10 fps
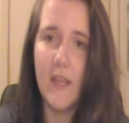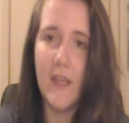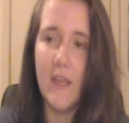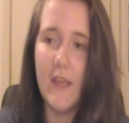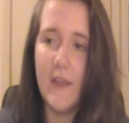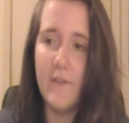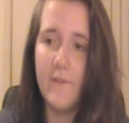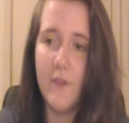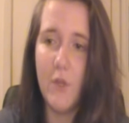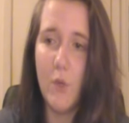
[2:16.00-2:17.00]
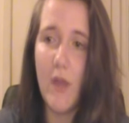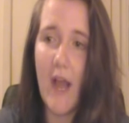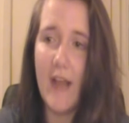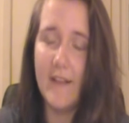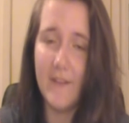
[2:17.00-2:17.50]
if you
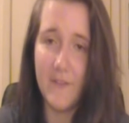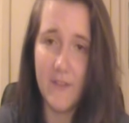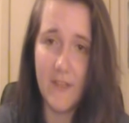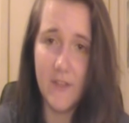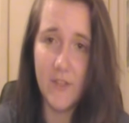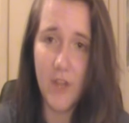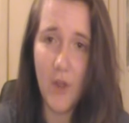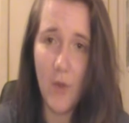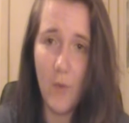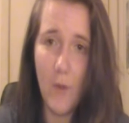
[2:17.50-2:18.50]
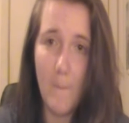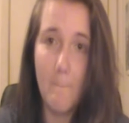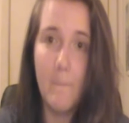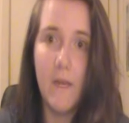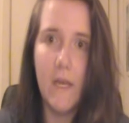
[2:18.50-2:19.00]
guys have seen the show,
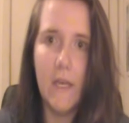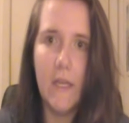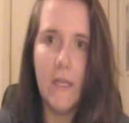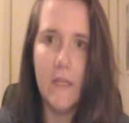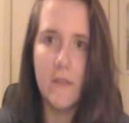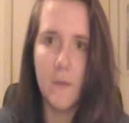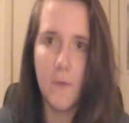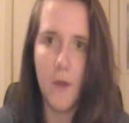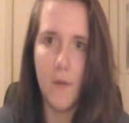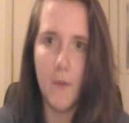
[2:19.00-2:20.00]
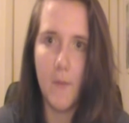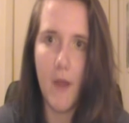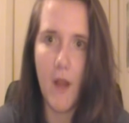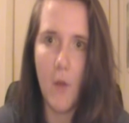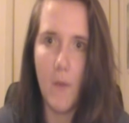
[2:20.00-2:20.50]
please come talk to me
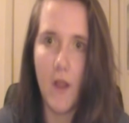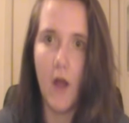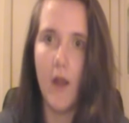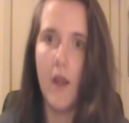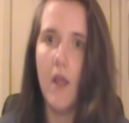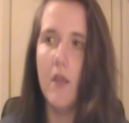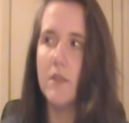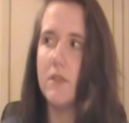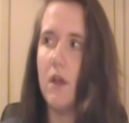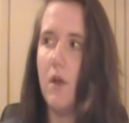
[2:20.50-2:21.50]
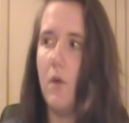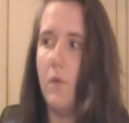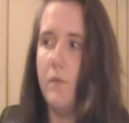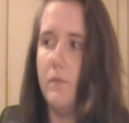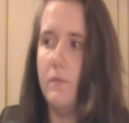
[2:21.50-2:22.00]
about it. Oh my god.
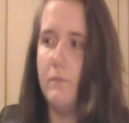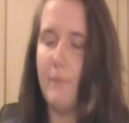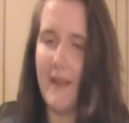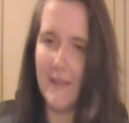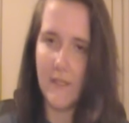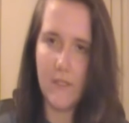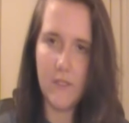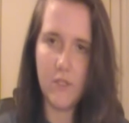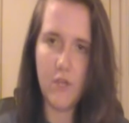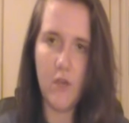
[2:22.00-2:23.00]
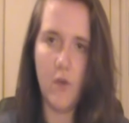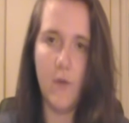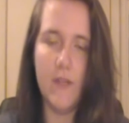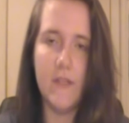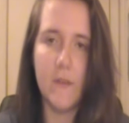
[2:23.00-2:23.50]
So basically the show
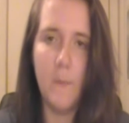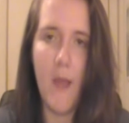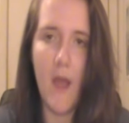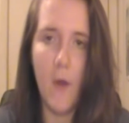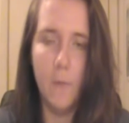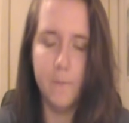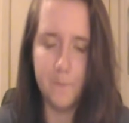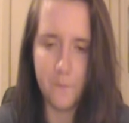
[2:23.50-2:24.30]
is about